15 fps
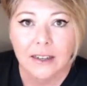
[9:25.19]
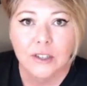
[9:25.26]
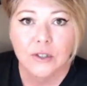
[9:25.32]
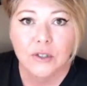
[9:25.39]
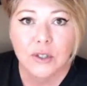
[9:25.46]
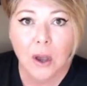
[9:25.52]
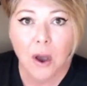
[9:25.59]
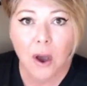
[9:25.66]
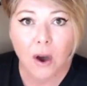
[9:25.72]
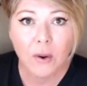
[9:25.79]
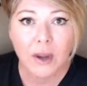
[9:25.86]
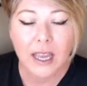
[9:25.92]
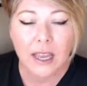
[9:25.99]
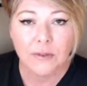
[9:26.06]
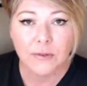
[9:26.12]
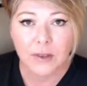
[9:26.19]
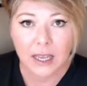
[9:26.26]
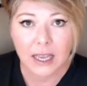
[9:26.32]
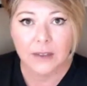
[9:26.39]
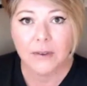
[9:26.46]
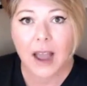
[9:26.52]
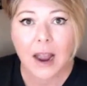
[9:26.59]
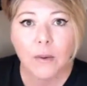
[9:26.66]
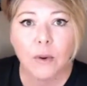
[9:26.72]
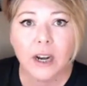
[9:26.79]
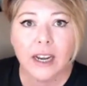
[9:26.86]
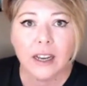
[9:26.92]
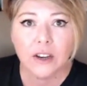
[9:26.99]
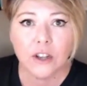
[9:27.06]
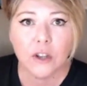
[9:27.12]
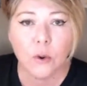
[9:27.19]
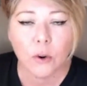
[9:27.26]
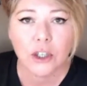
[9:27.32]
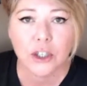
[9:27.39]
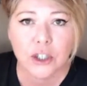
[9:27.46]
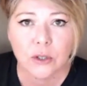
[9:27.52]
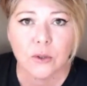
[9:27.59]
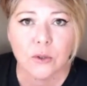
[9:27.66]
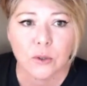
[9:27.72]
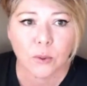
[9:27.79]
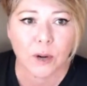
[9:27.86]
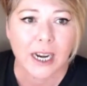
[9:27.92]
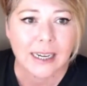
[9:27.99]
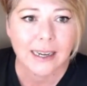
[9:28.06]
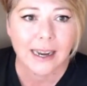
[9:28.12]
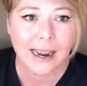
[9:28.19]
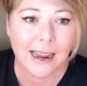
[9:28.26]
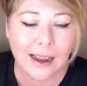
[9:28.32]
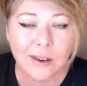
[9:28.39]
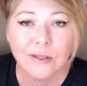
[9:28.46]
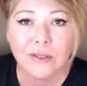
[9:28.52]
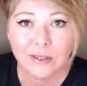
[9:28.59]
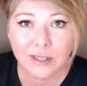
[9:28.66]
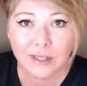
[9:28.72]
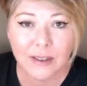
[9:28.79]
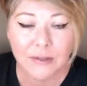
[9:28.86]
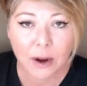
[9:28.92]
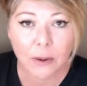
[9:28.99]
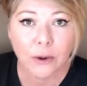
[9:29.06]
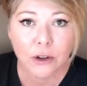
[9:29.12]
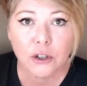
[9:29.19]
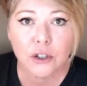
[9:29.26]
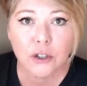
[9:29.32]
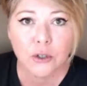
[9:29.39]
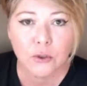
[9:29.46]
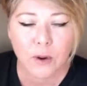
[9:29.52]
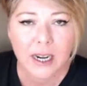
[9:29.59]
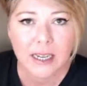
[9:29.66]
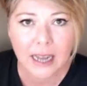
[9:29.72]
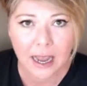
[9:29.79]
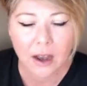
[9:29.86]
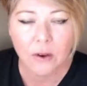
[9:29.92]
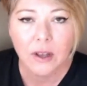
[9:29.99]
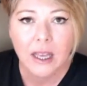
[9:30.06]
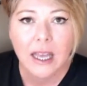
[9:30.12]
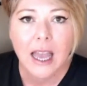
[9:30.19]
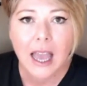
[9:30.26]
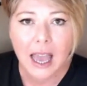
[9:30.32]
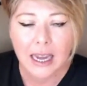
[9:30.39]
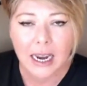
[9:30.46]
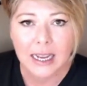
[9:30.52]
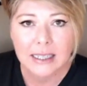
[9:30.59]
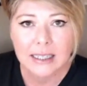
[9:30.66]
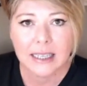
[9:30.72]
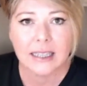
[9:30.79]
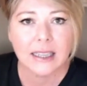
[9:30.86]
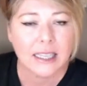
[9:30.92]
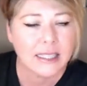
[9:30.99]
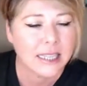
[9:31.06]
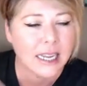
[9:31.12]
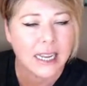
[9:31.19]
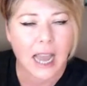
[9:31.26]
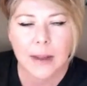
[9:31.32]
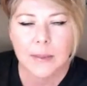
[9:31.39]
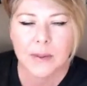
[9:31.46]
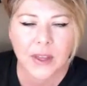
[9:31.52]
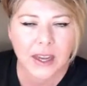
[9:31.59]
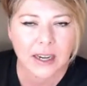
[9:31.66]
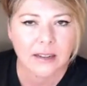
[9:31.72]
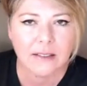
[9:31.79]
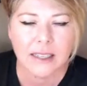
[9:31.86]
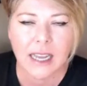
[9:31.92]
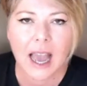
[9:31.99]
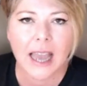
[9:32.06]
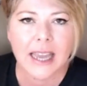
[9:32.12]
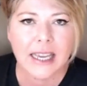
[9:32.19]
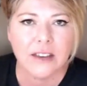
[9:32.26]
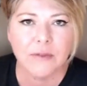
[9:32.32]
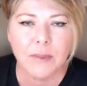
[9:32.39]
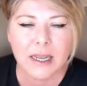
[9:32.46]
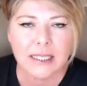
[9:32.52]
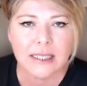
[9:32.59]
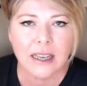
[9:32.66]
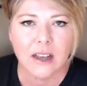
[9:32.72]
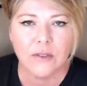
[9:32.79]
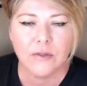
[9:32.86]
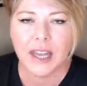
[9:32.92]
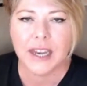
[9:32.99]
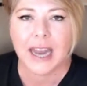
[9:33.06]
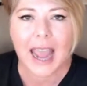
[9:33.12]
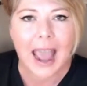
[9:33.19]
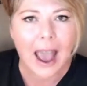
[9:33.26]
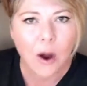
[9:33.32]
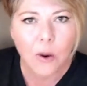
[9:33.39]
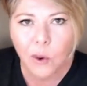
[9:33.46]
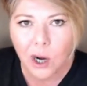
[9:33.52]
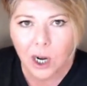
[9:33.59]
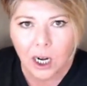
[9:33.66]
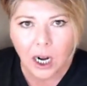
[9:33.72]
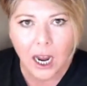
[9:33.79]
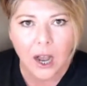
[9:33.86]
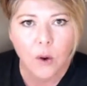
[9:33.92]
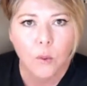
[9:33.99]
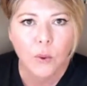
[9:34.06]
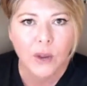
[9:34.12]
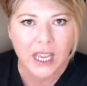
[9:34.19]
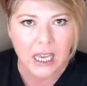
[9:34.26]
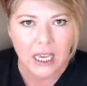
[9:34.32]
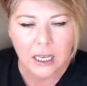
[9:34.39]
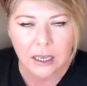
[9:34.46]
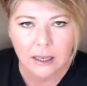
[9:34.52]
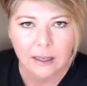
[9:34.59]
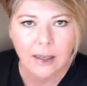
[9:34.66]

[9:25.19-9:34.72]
So if I were in your shoes right now, okay, if I were in your shoes right now, and I said, let's say hypothetically, I give myself an hour a week,